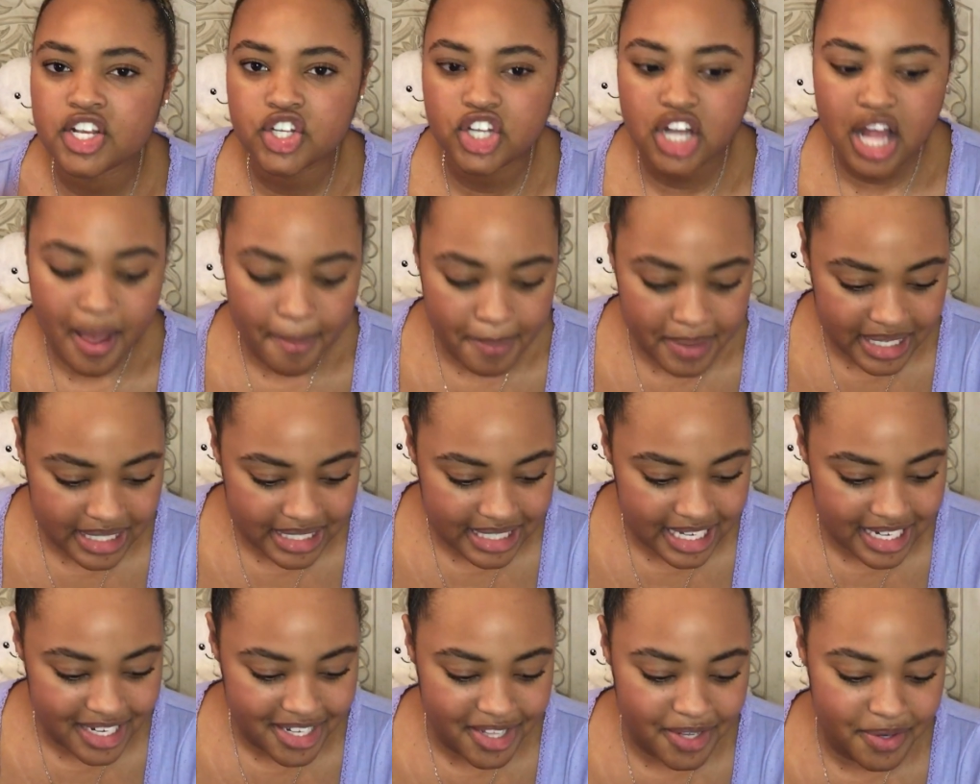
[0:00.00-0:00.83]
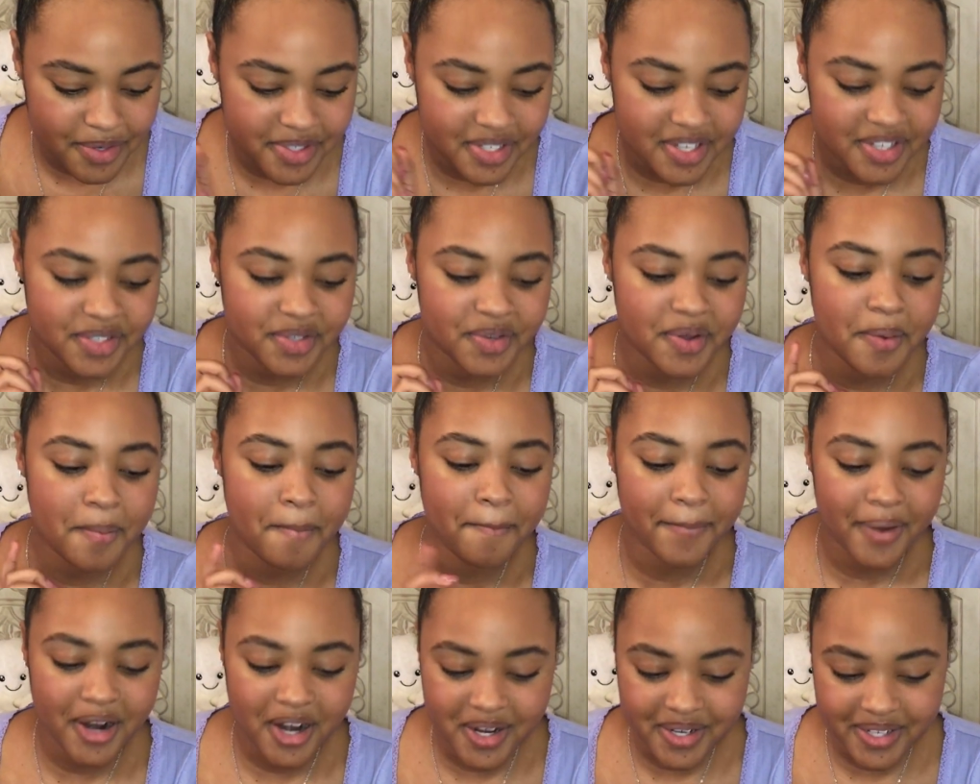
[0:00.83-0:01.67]
the shopping center, there was also a
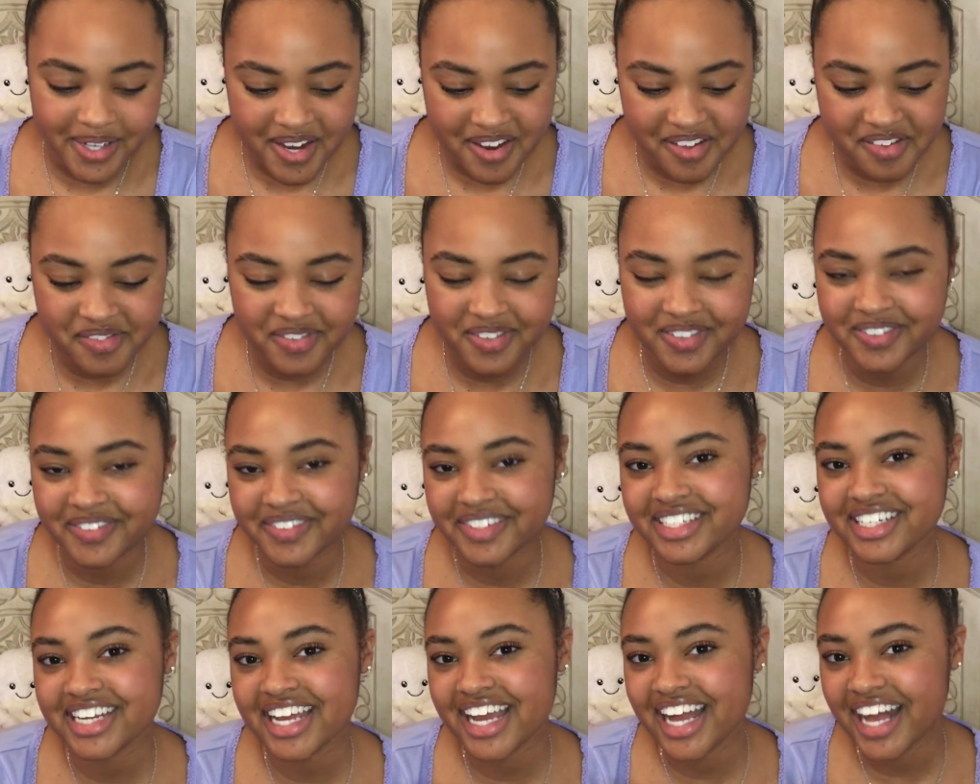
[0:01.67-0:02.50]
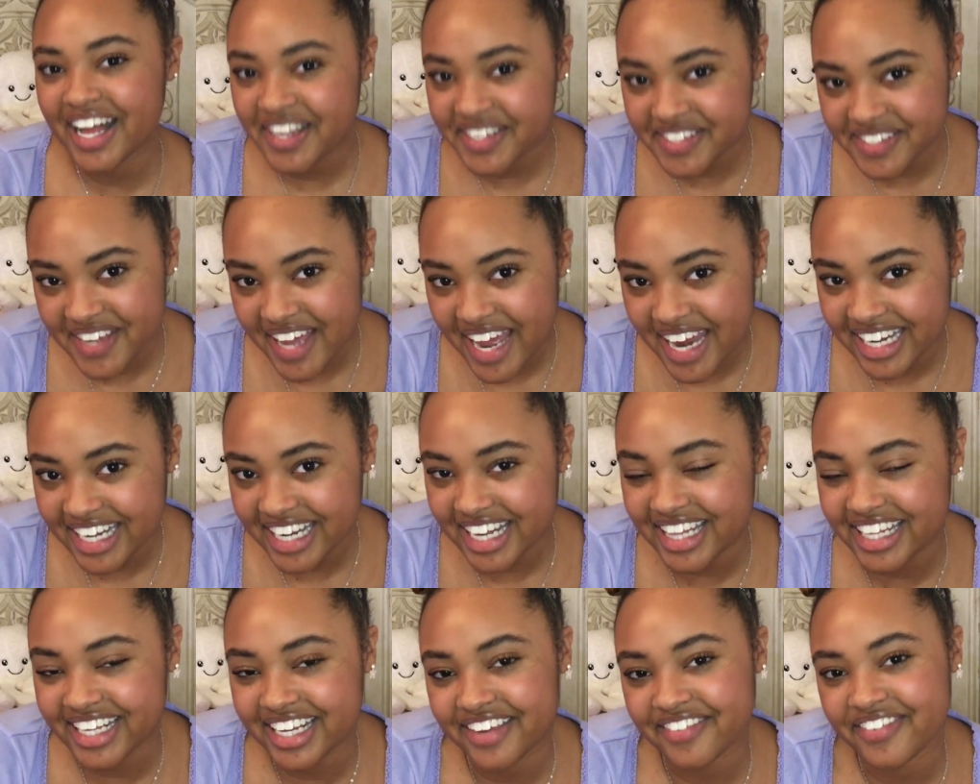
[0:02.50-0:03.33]
Barnes & Noble, which I also had
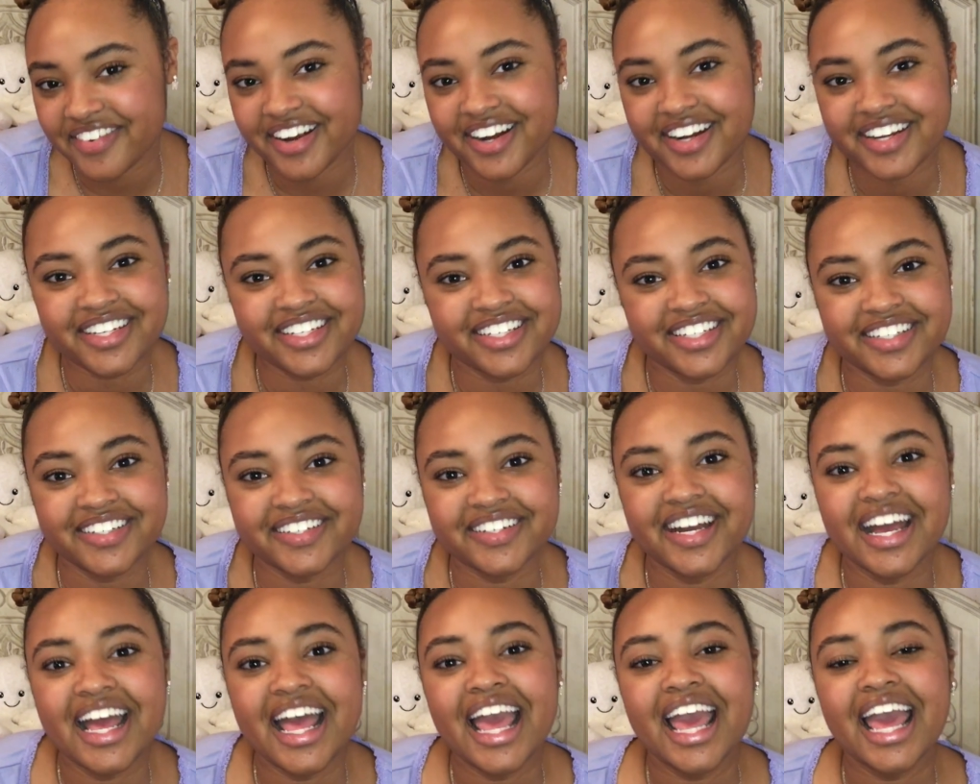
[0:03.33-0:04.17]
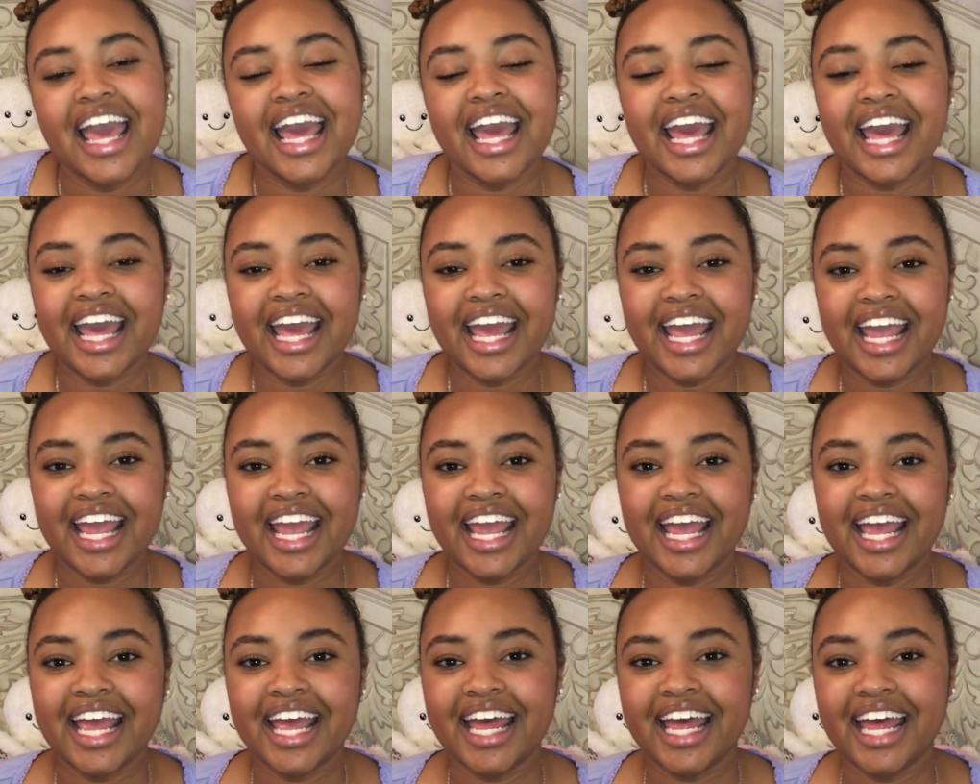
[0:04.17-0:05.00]
another gift card to.
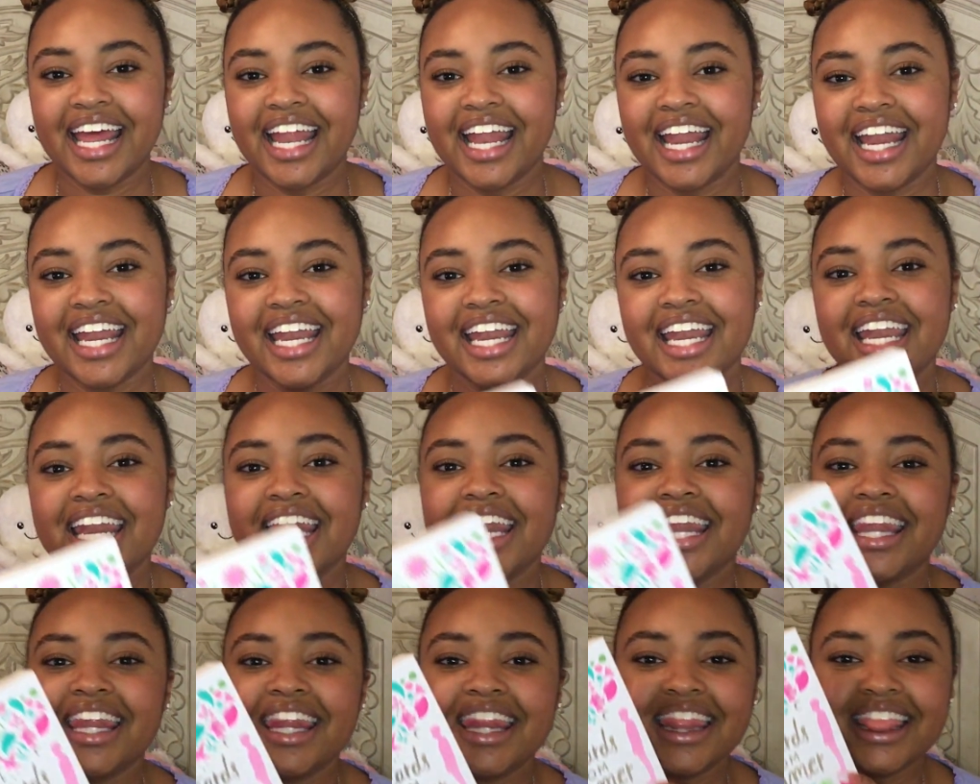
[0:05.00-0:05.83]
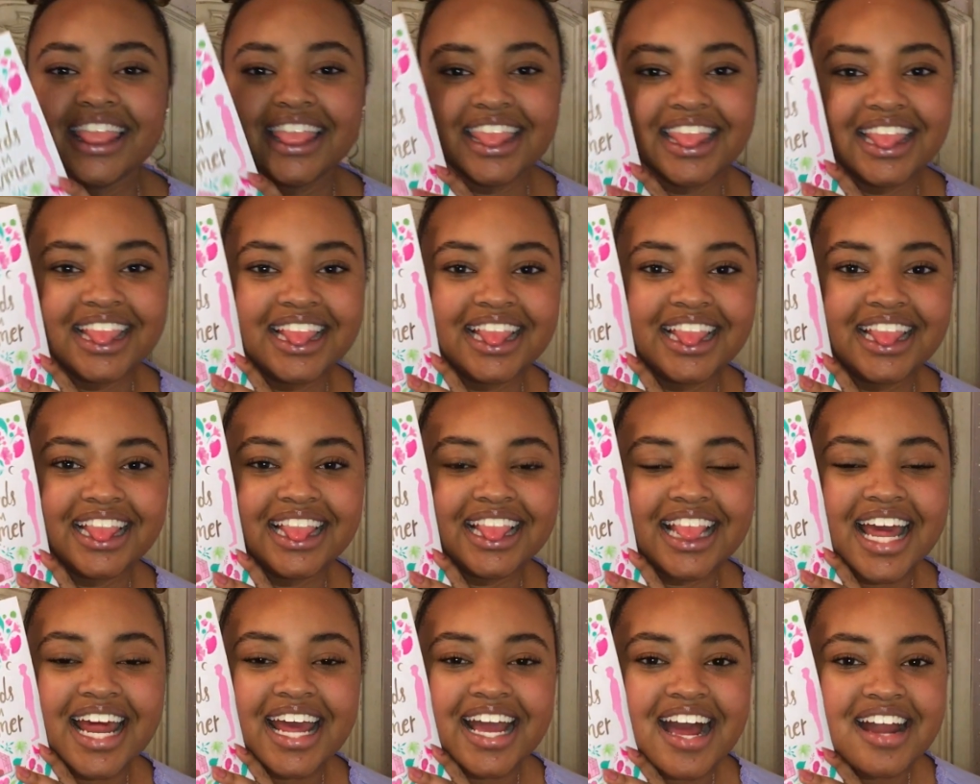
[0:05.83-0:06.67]
And
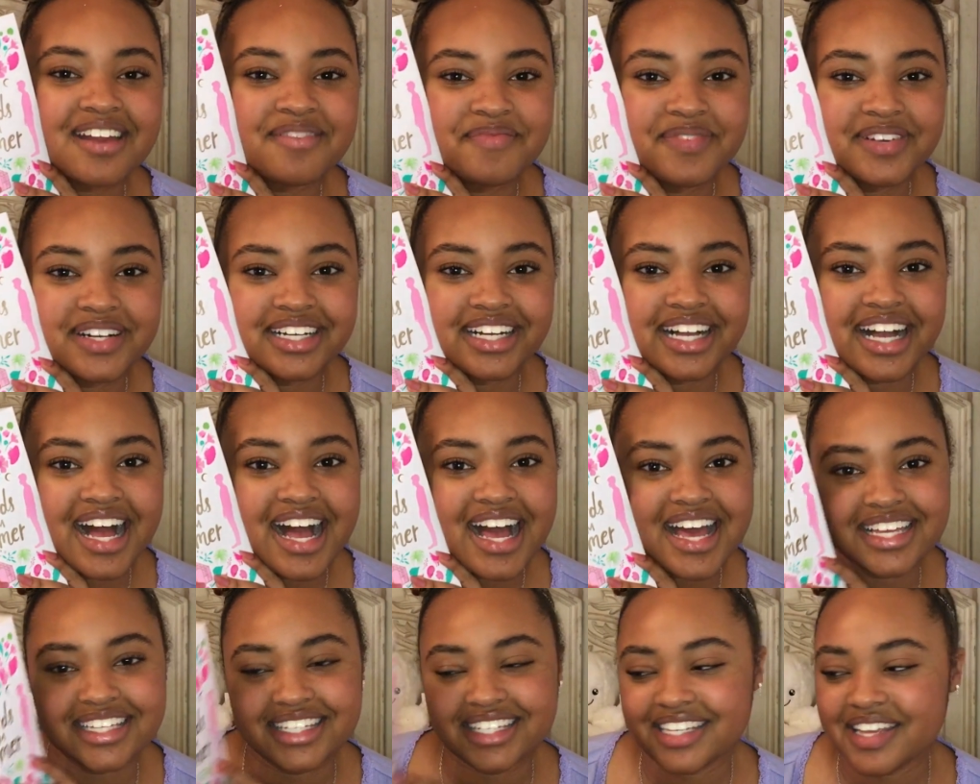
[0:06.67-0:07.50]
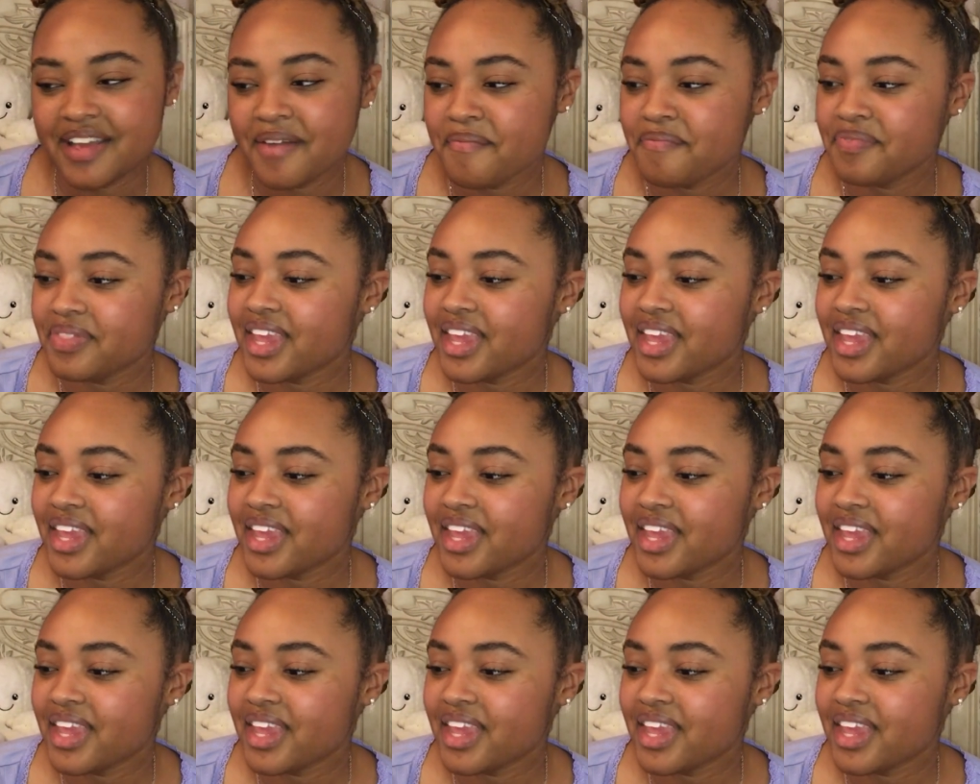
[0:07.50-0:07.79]
I got a book, guys.